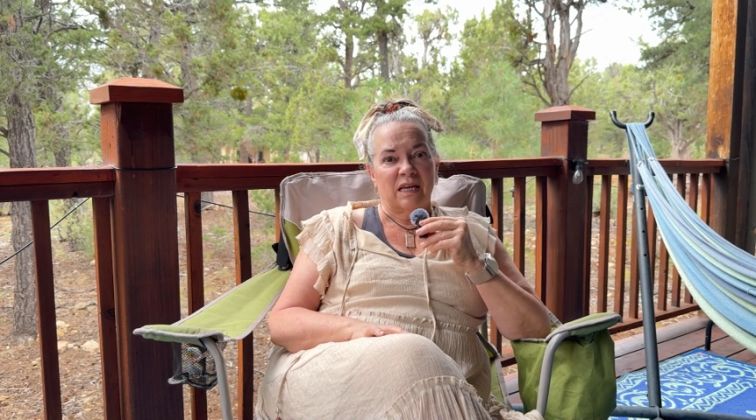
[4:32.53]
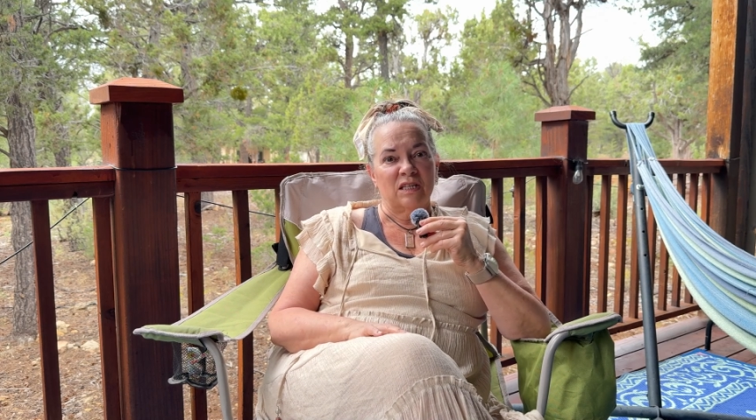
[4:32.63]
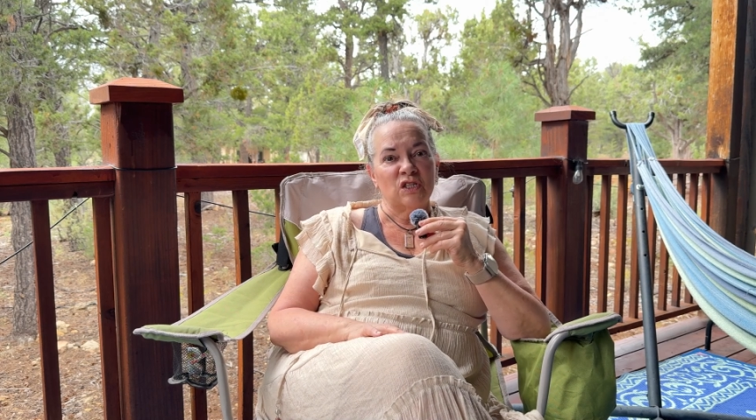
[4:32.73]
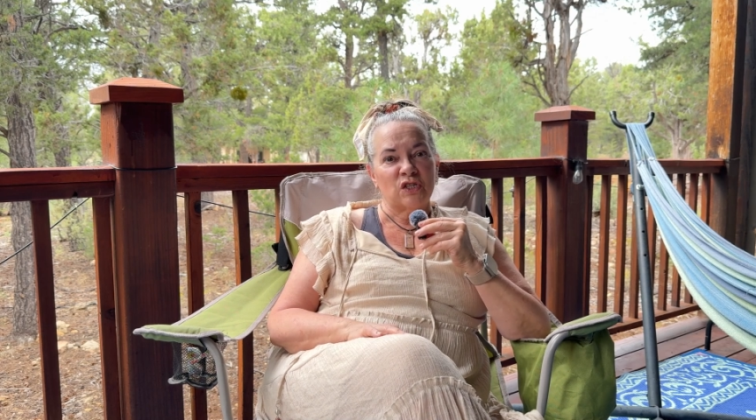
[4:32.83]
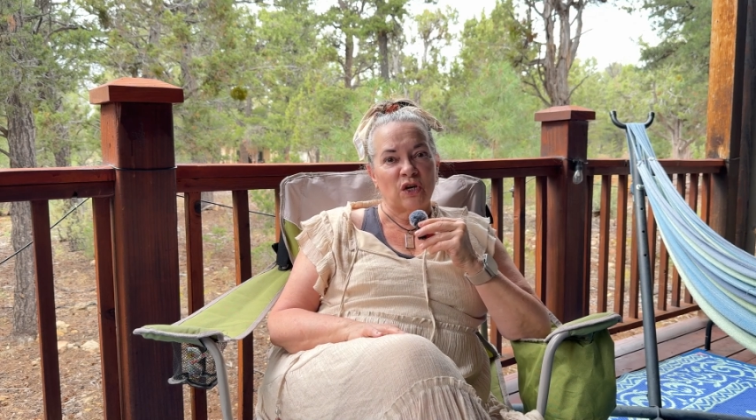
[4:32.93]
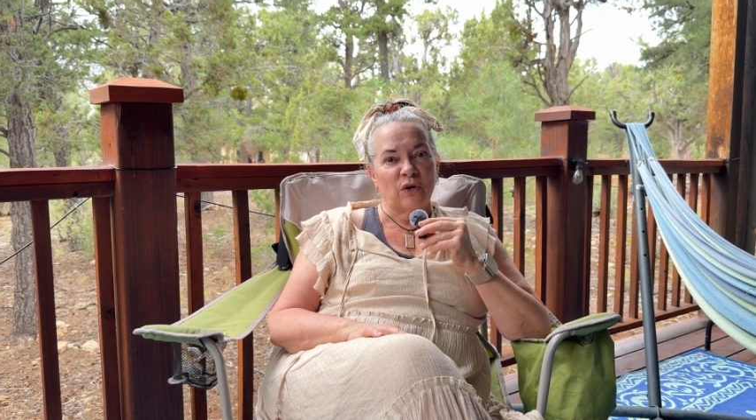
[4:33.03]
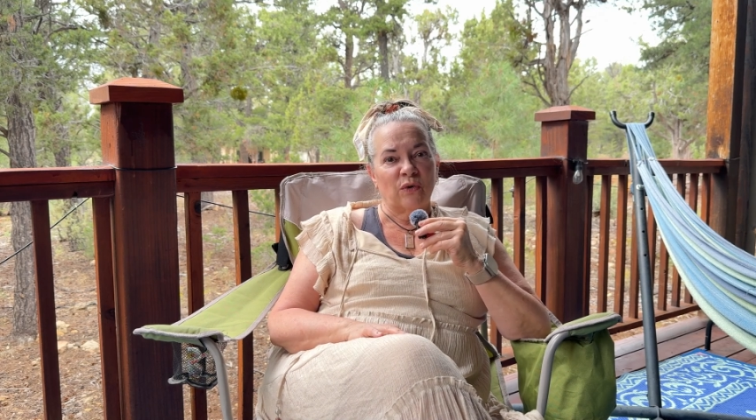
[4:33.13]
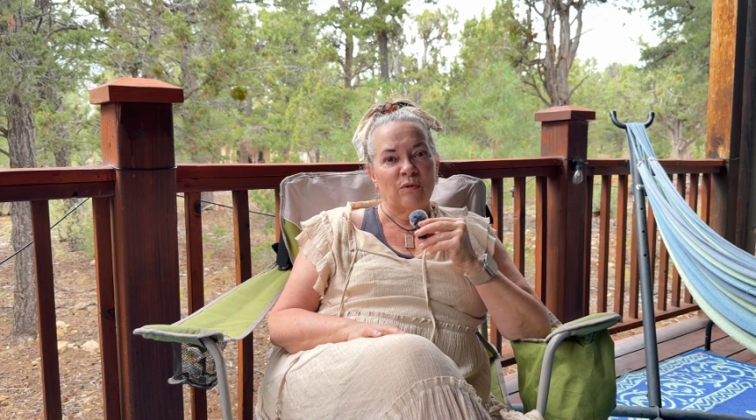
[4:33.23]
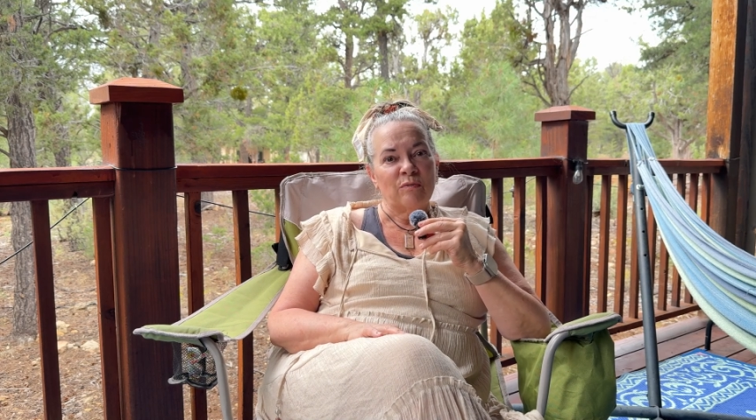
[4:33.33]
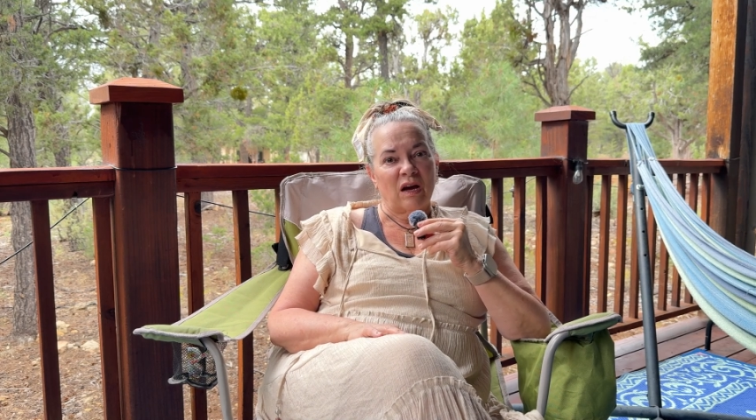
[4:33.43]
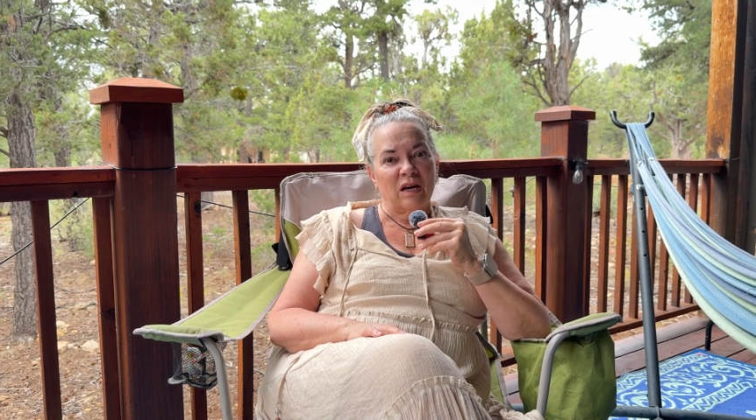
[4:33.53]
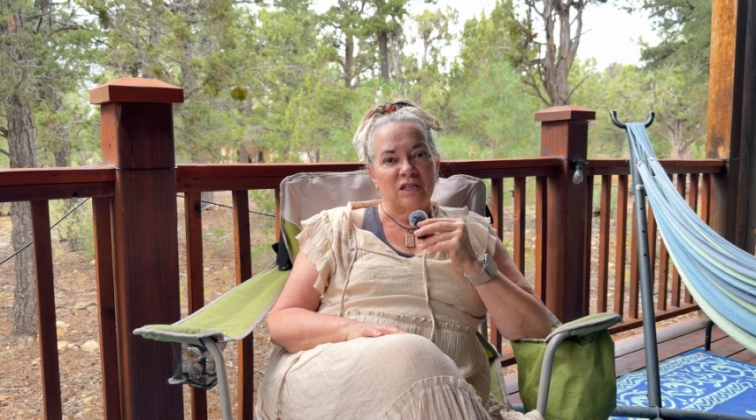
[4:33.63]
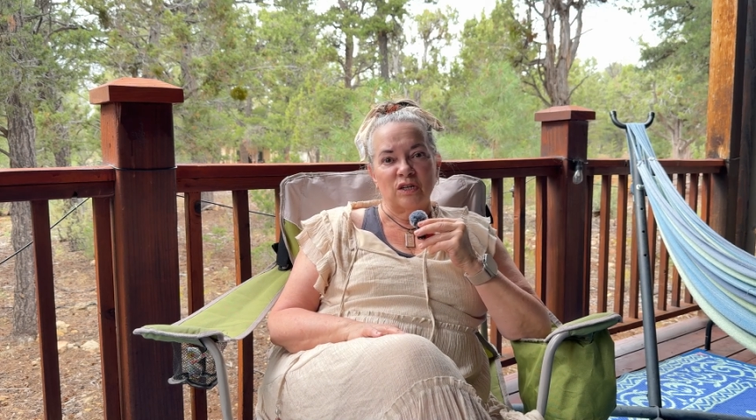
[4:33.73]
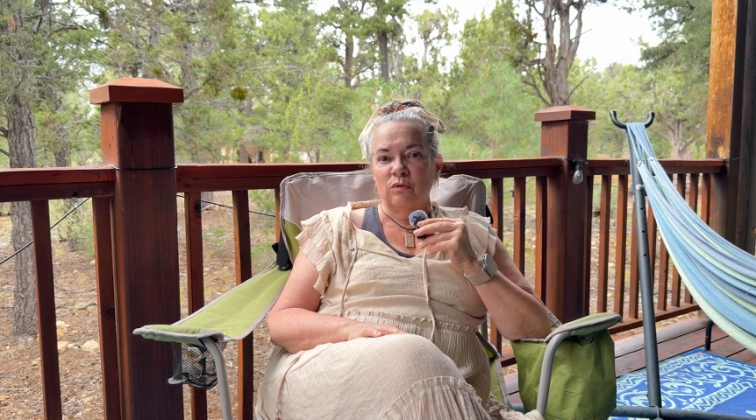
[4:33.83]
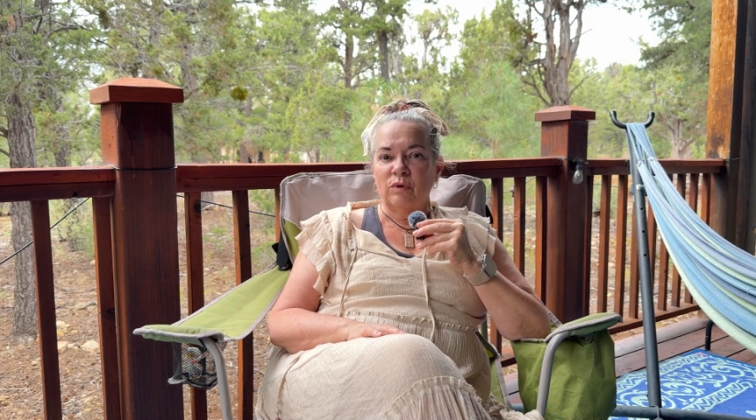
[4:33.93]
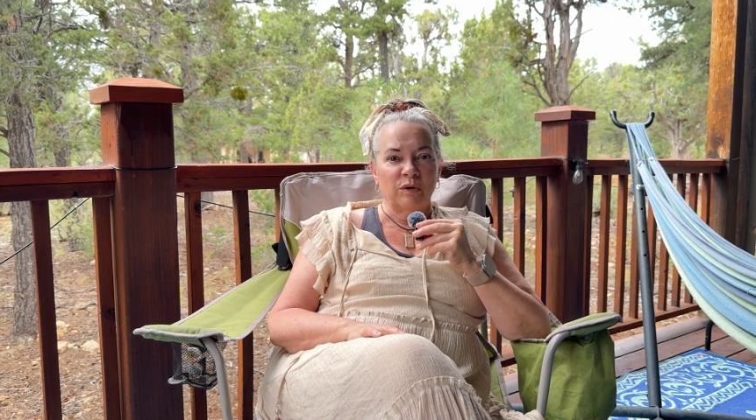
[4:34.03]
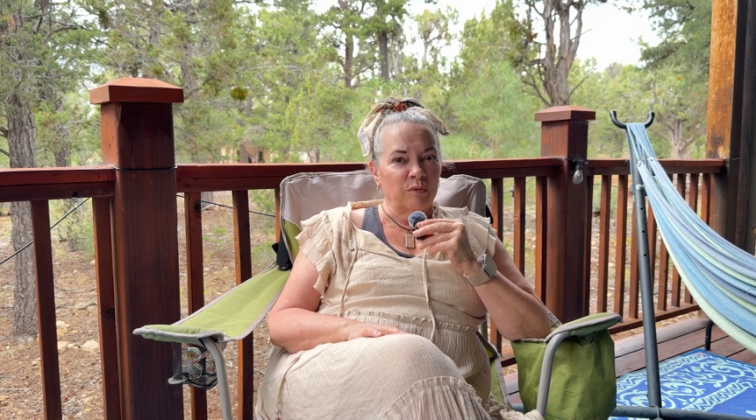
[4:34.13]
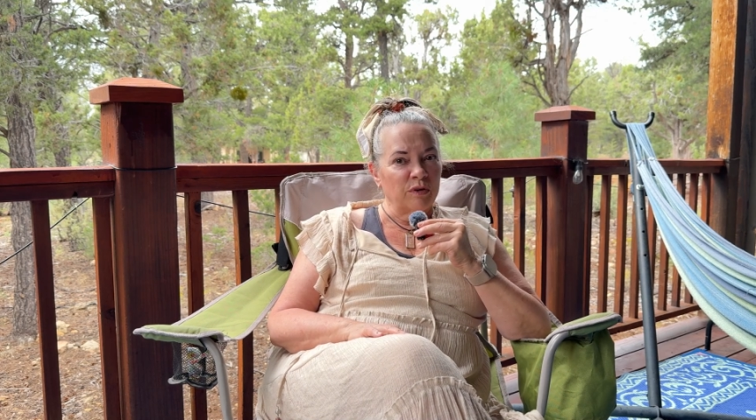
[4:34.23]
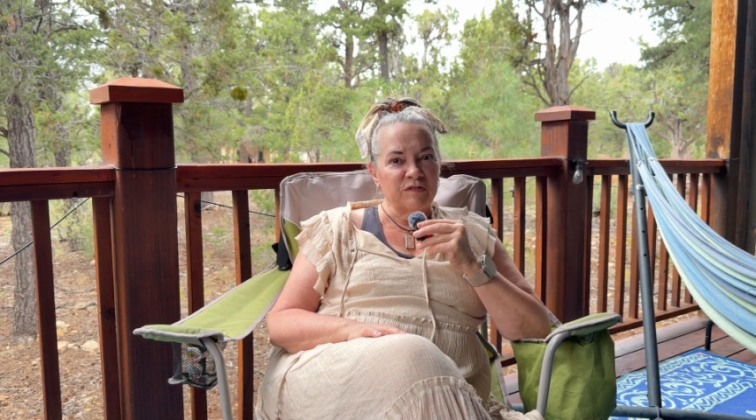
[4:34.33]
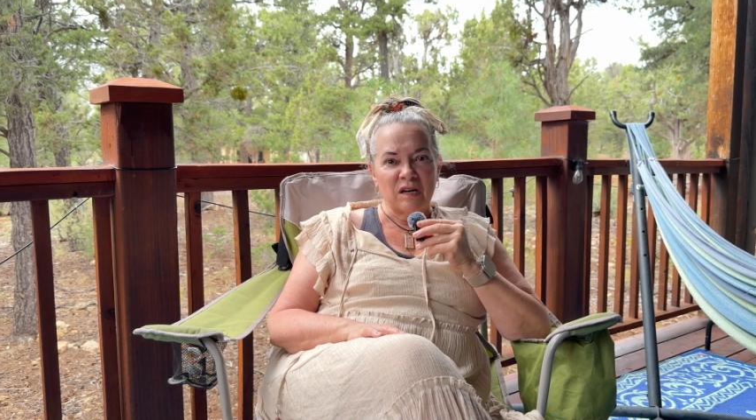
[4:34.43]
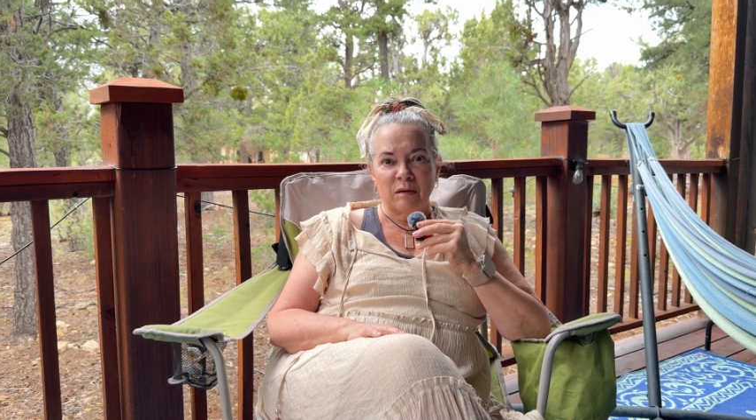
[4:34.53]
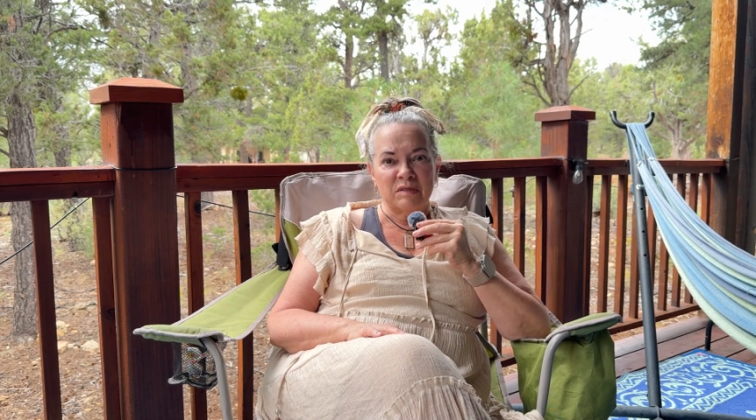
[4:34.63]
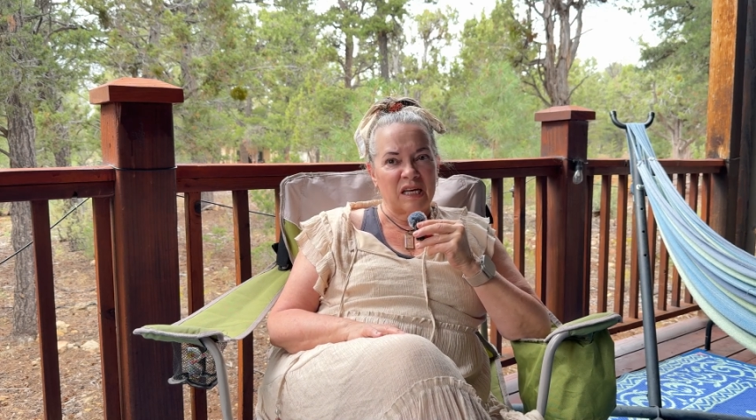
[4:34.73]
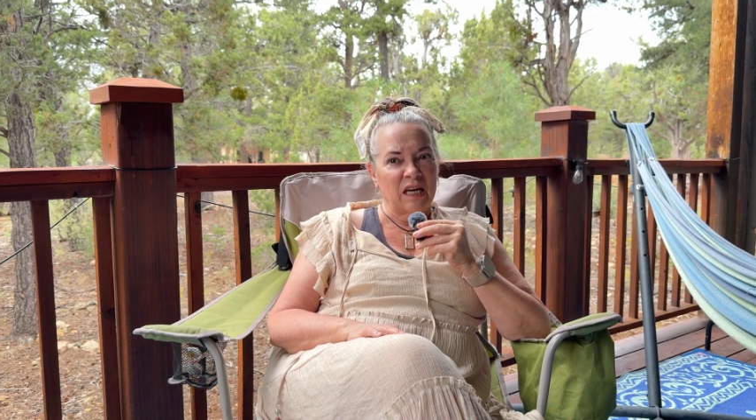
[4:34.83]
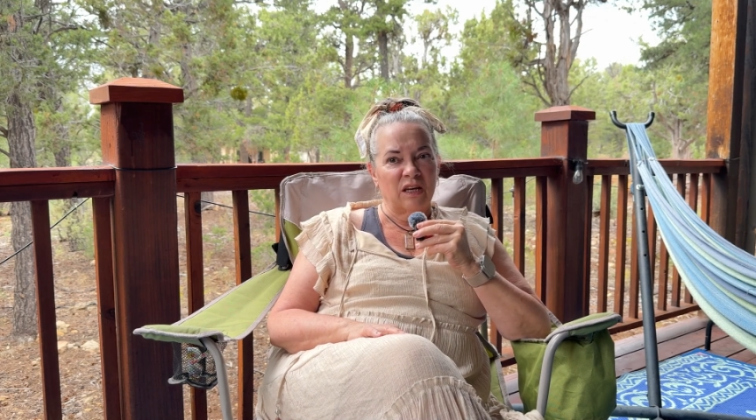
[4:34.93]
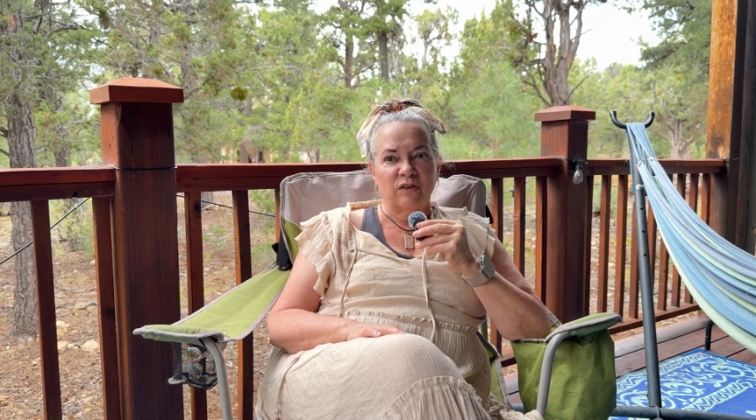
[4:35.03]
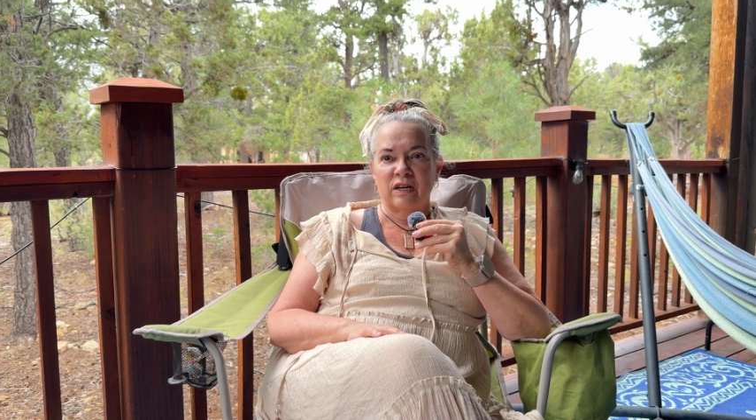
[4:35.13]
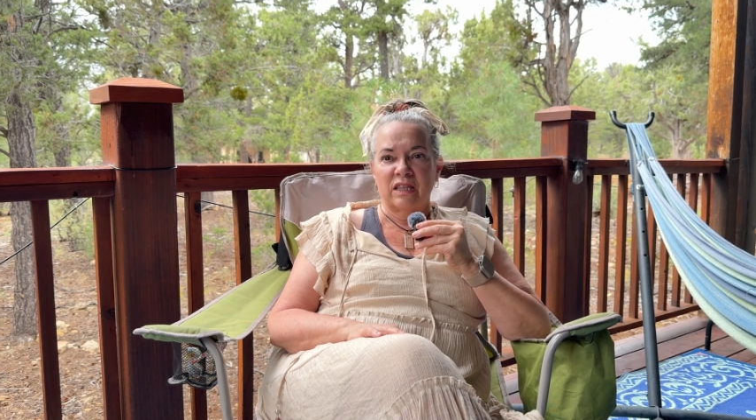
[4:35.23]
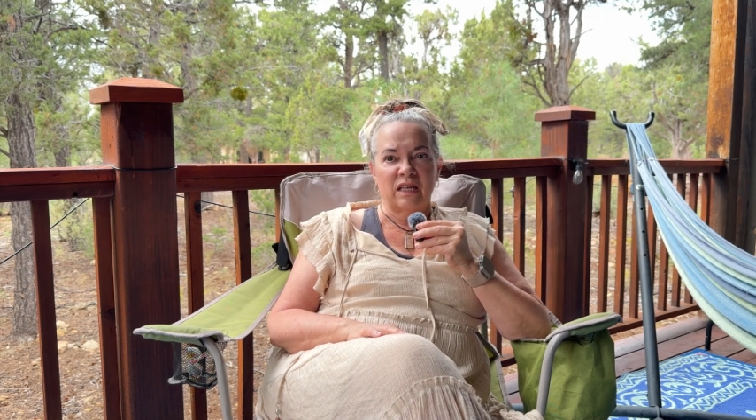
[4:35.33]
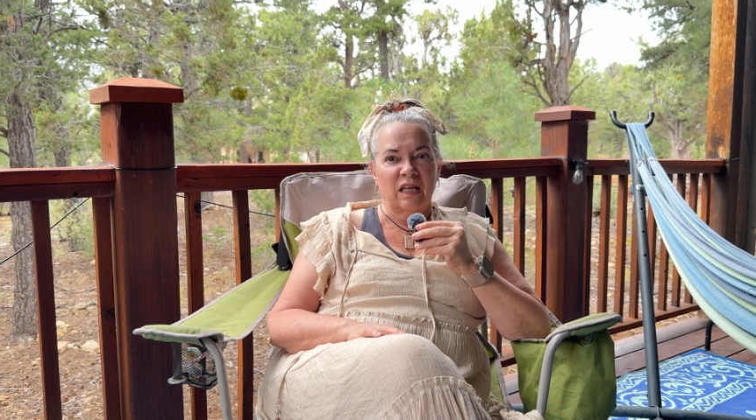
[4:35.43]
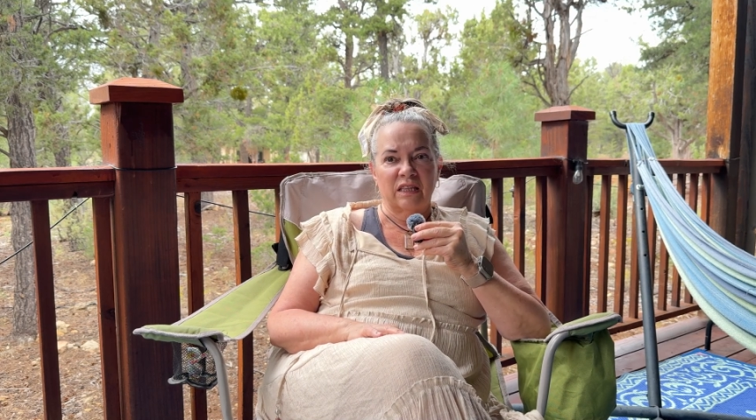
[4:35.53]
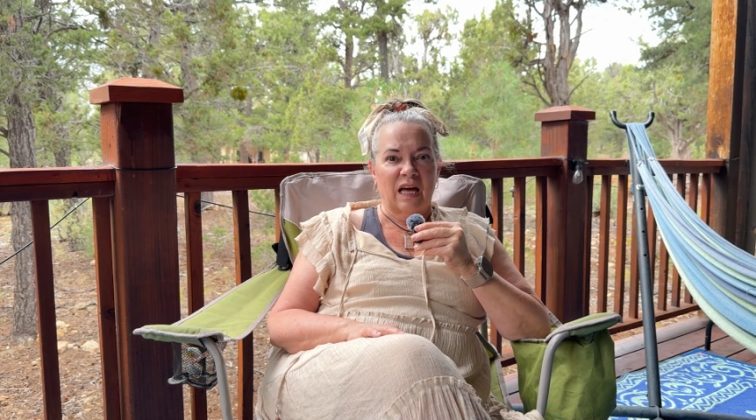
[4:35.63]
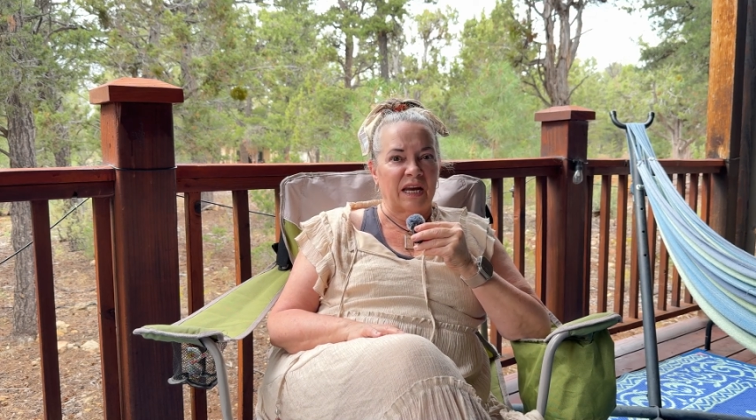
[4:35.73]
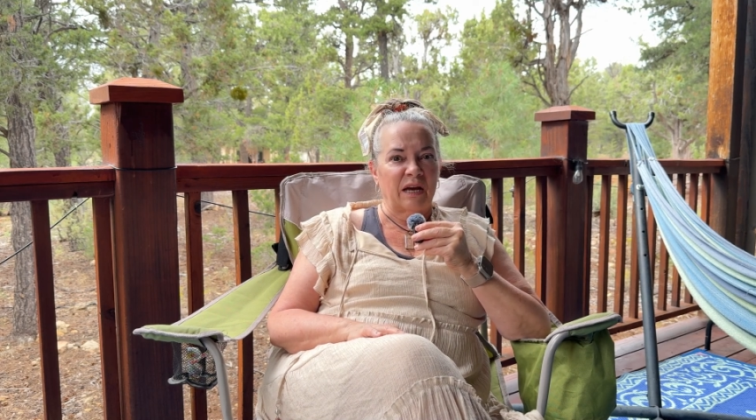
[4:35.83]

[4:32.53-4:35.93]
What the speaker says: And so I don't want a rooftop tent or anything like that.